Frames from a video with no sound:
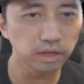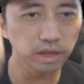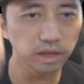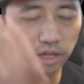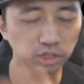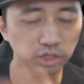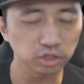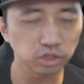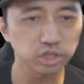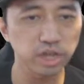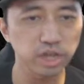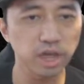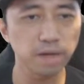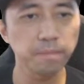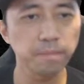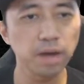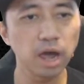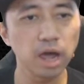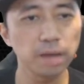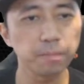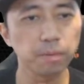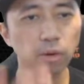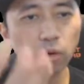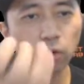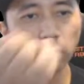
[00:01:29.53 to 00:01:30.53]

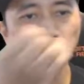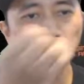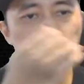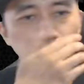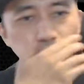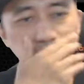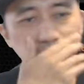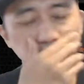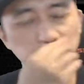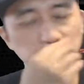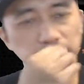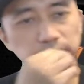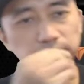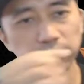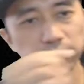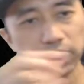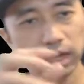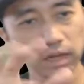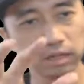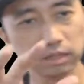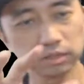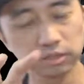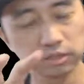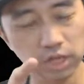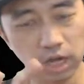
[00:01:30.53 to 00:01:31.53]
HDMI ports
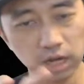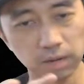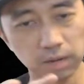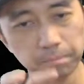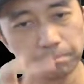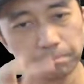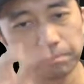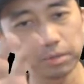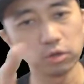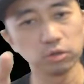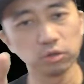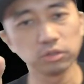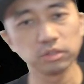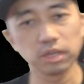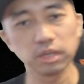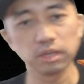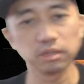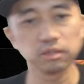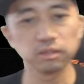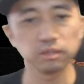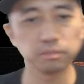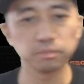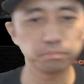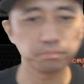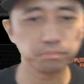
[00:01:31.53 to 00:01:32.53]
and it's got a
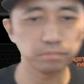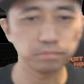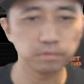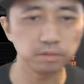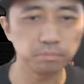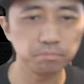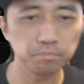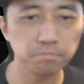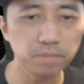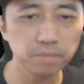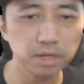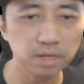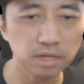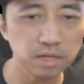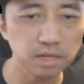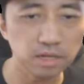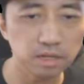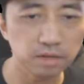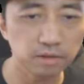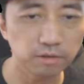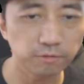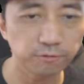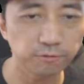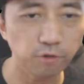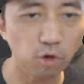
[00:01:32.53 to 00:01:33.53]
built-in
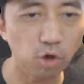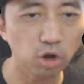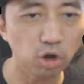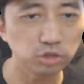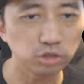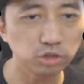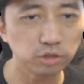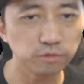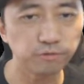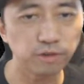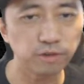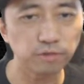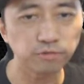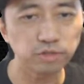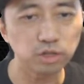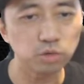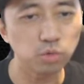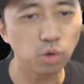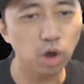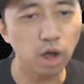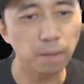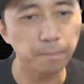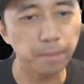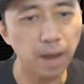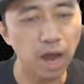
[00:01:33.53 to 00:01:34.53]
mini 450
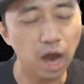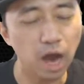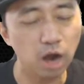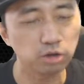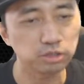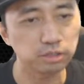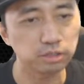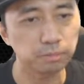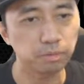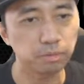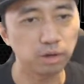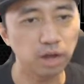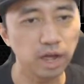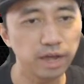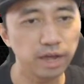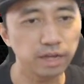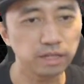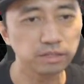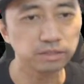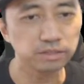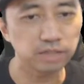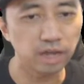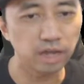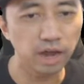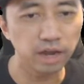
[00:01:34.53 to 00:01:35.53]
watt power supply
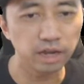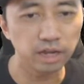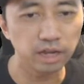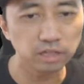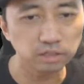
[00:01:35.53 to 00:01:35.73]
inside.